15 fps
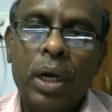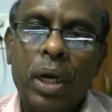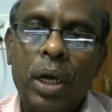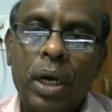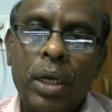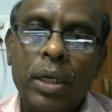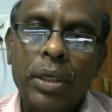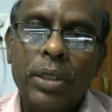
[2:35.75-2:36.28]

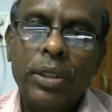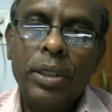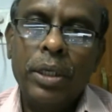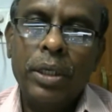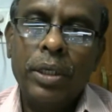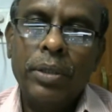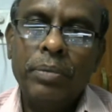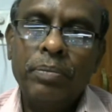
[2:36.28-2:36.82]
And
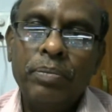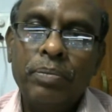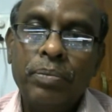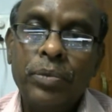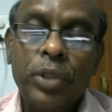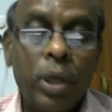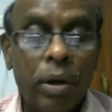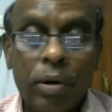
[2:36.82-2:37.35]
uh,
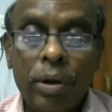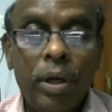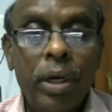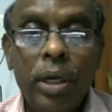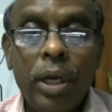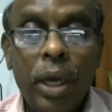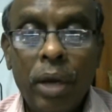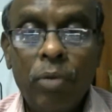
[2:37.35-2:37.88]
they
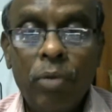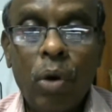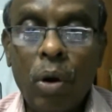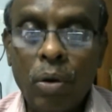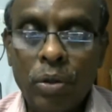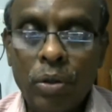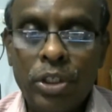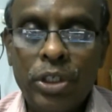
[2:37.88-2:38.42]
really
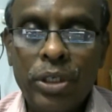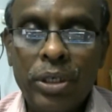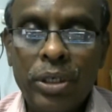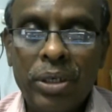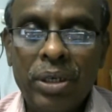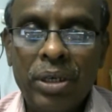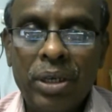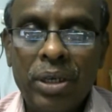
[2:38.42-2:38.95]
evolved.
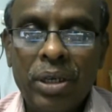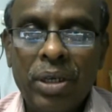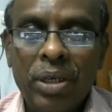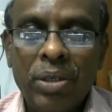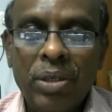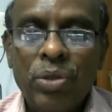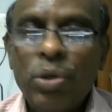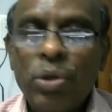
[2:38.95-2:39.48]

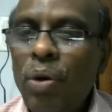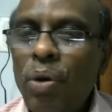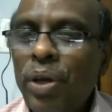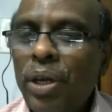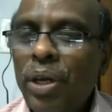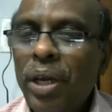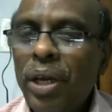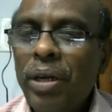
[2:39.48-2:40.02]
So I
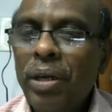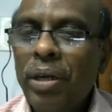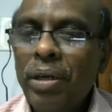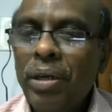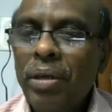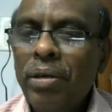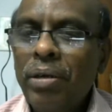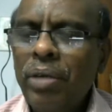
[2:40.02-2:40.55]

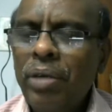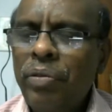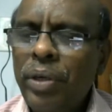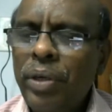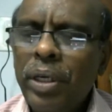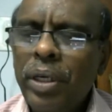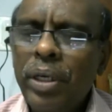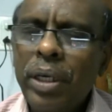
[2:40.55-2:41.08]
can
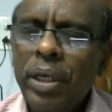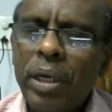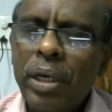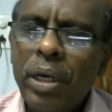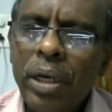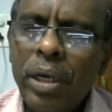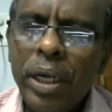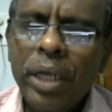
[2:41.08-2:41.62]
definitely
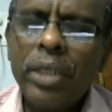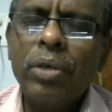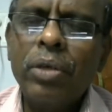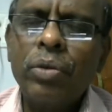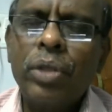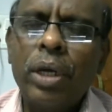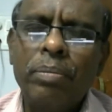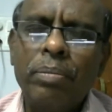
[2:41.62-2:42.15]
connect to
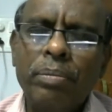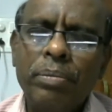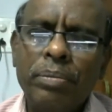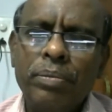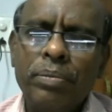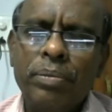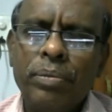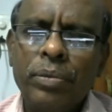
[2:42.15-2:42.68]
them
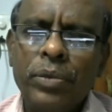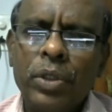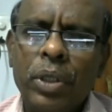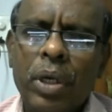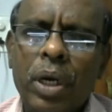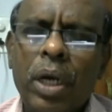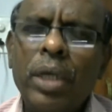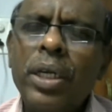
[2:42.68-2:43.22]

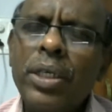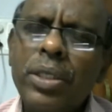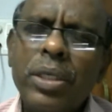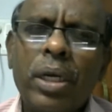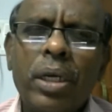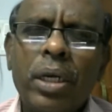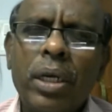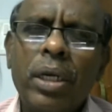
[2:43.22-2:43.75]
at a
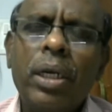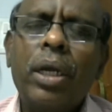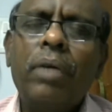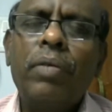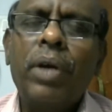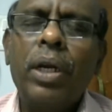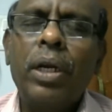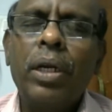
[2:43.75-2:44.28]
subtle
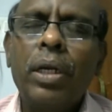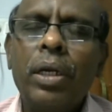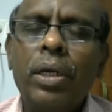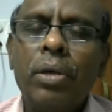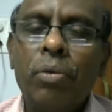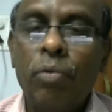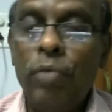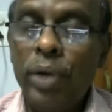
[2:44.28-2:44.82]
level
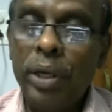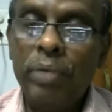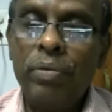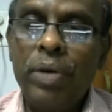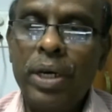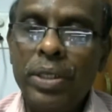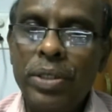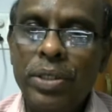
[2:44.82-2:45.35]
very
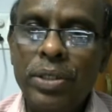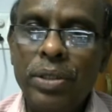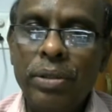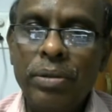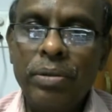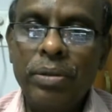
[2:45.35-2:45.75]
fast.